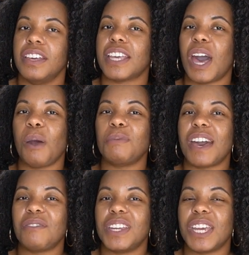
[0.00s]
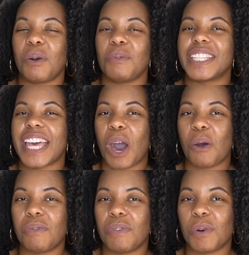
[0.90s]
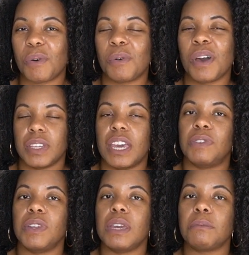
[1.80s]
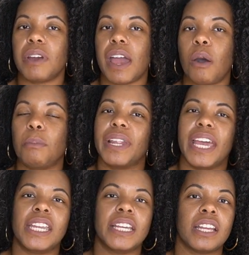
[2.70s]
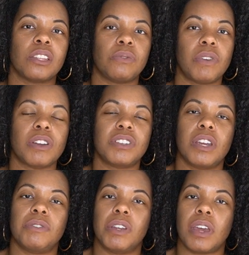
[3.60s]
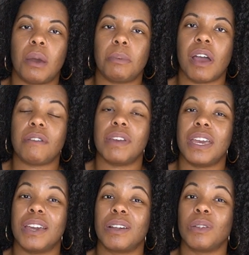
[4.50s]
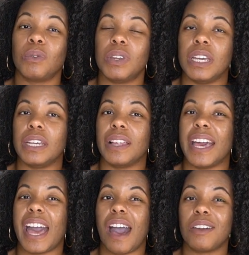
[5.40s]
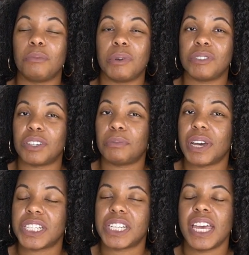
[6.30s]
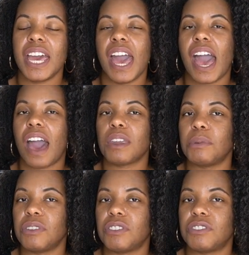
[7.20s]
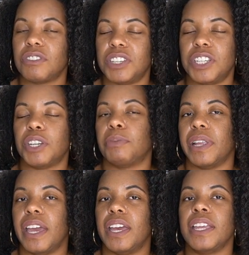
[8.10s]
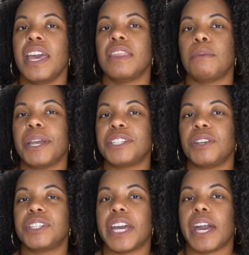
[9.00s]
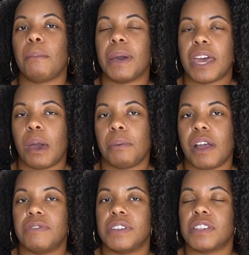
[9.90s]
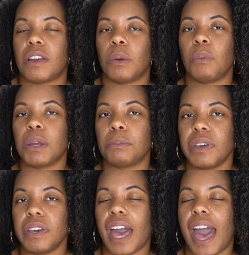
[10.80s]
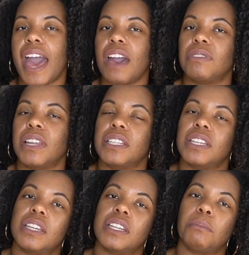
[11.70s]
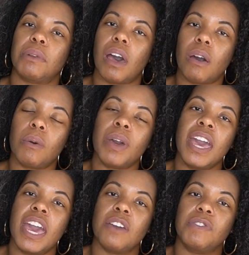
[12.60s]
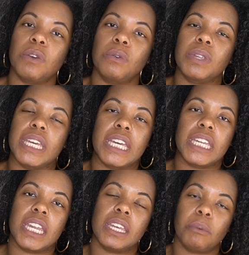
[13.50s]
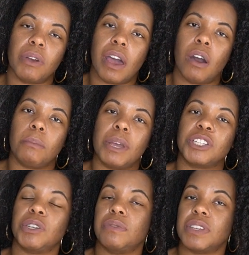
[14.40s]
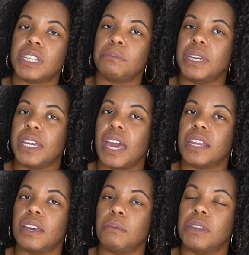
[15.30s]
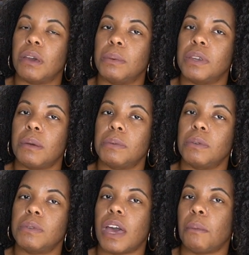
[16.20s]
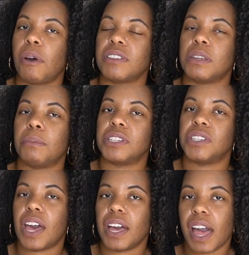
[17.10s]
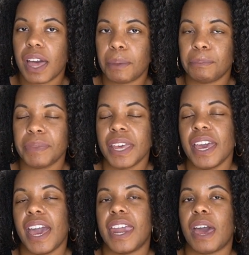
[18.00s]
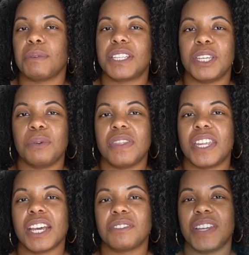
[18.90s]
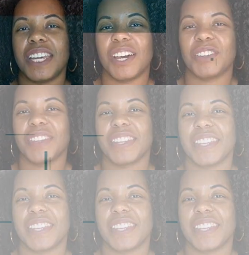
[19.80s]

So I hope that video was helpful. If you need more help planning like the first year of your nonprofit, including like how to build your budget, how to build your strategic plan, then make sure you check out my nonprofit startup workbook. I have linked it below. If you need any more help, make sure you visit me at www.bossonabudget.com and I will see you in the next video.